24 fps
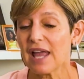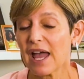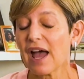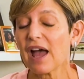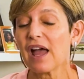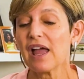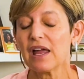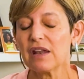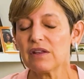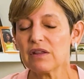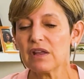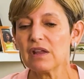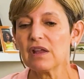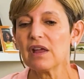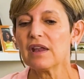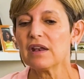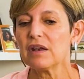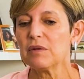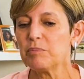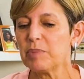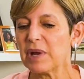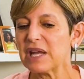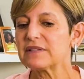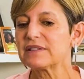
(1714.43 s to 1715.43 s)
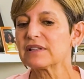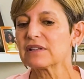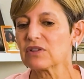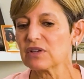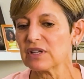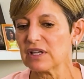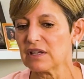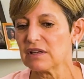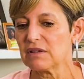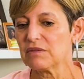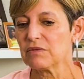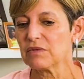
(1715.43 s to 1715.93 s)
Yeah. And
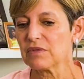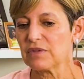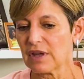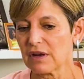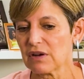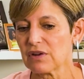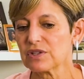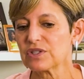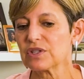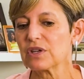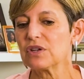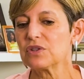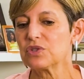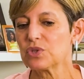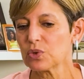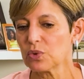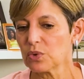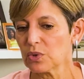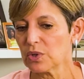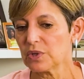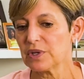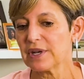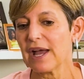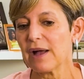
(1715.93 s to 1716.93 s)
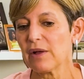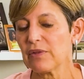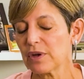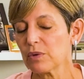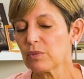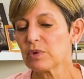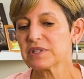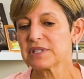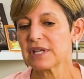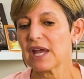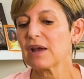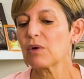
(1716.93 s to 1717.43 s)
basically there's a tool now
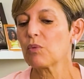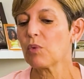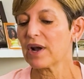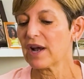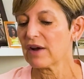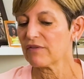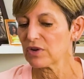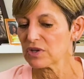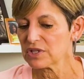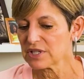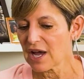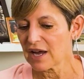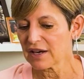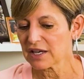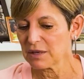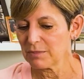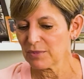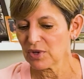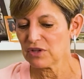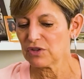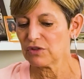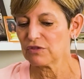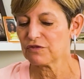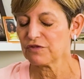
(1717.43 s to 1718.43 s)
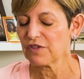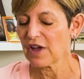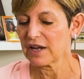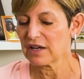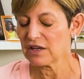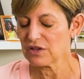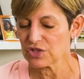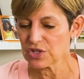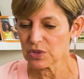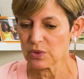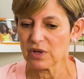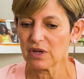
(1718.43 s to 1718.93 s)
that will take whatever document you've
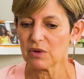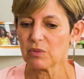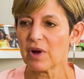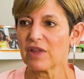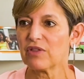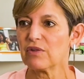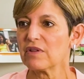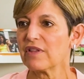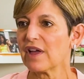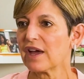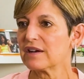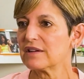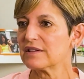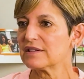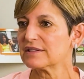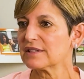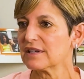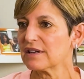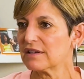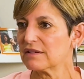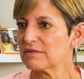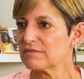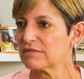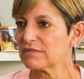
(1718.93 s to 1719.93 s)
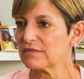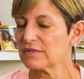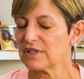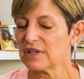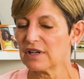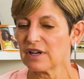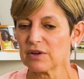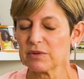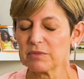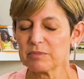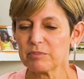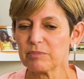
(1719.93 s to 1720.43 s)
fed into it, whether that is
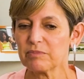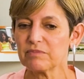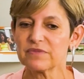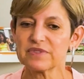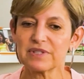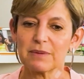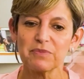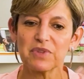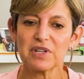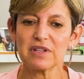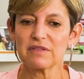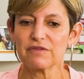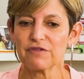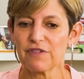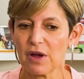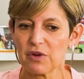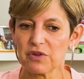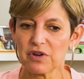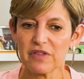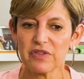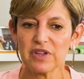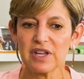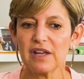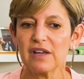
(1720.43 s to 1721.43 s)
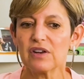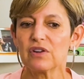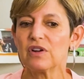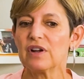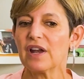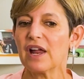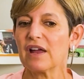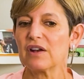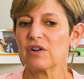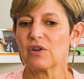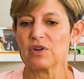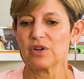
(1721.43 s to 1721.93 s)
something found on the
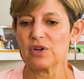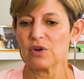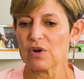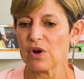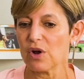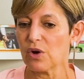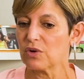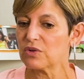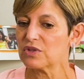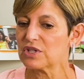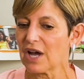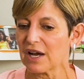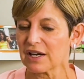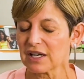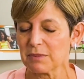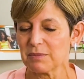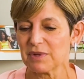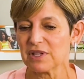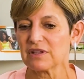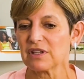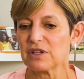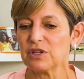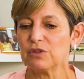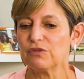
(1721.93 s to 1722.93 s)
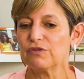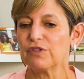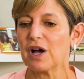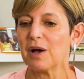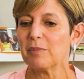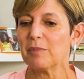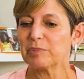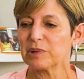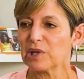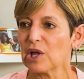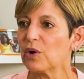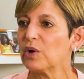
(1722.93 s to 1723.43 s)
internet or your own document that you've
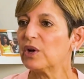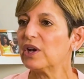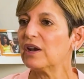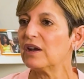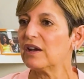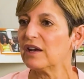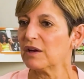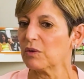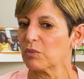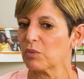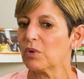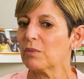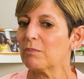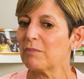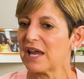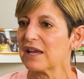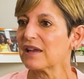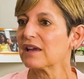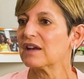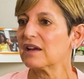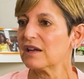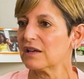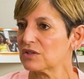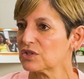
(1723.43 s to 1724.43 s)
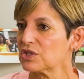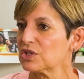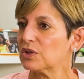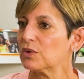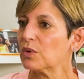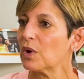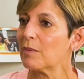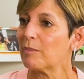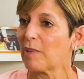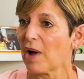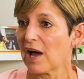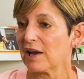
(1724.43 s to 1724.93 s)
uploaded, it will make it
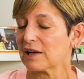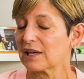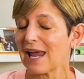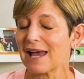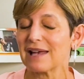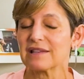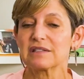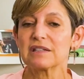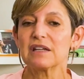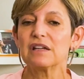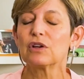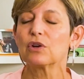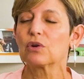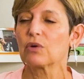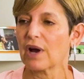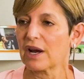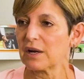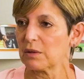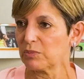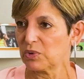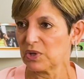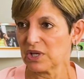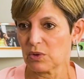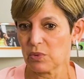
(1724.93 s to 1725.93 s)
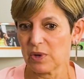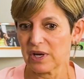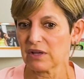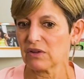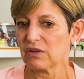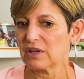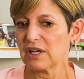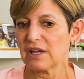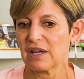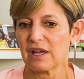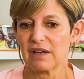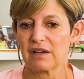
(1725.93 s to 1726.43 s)
into a podcast incredibly
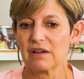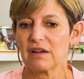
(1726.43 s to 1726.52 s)
quickly.